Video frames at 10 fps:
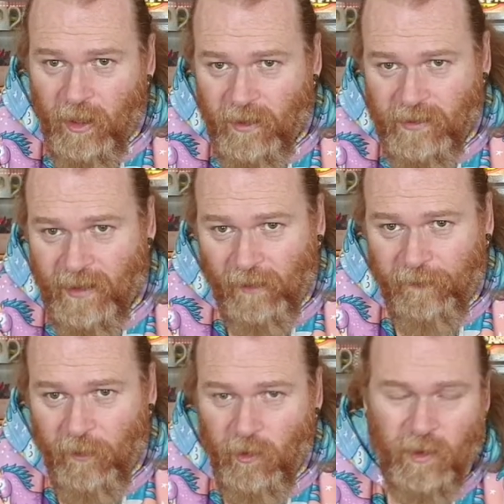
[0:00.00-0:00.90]
a
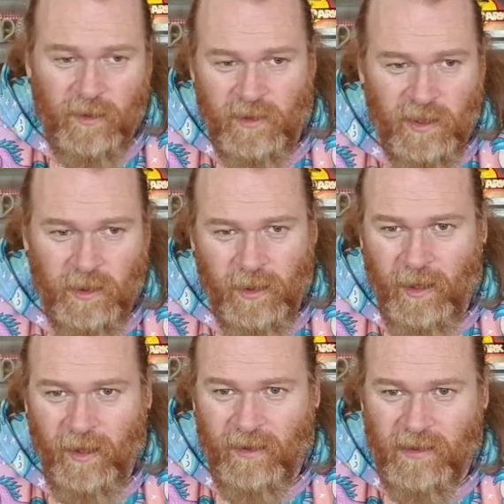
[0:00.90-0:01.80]
snack food, and
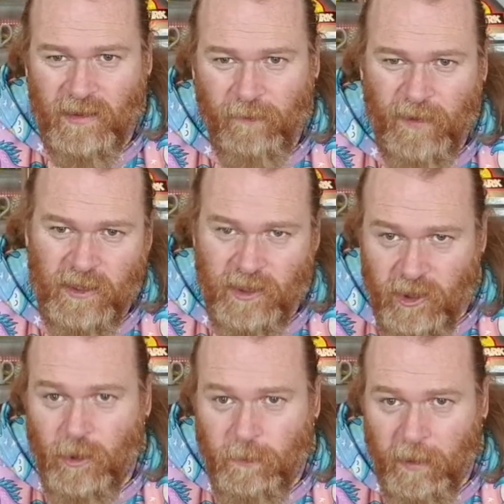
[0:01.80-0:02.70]
turning it into something
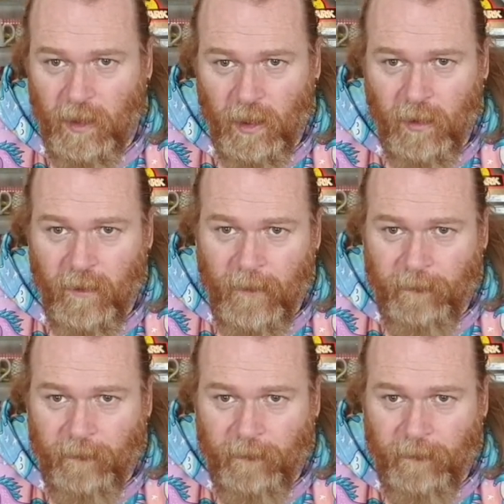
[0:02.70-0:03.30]
super